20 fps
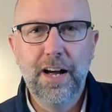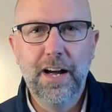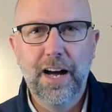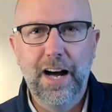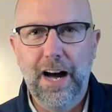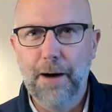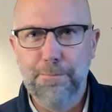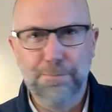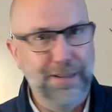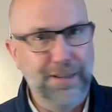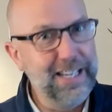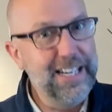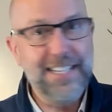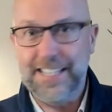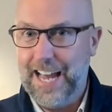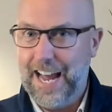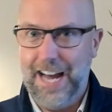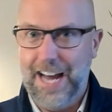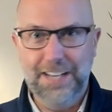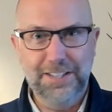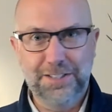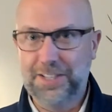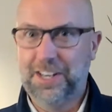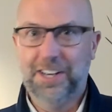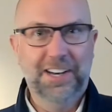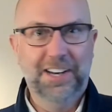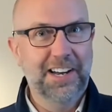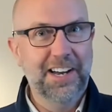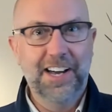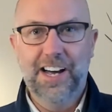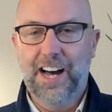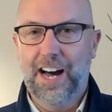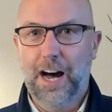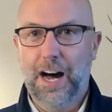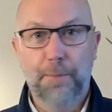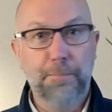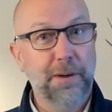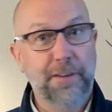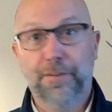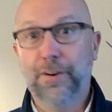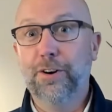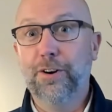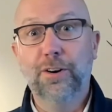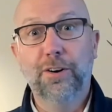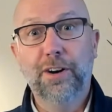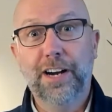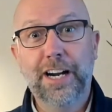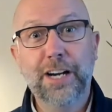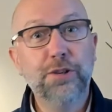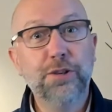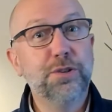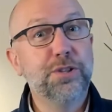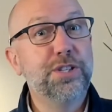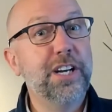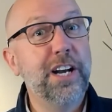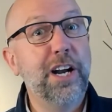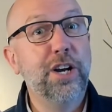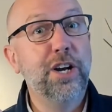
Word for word: uh, please ask. Uh, if you're interested in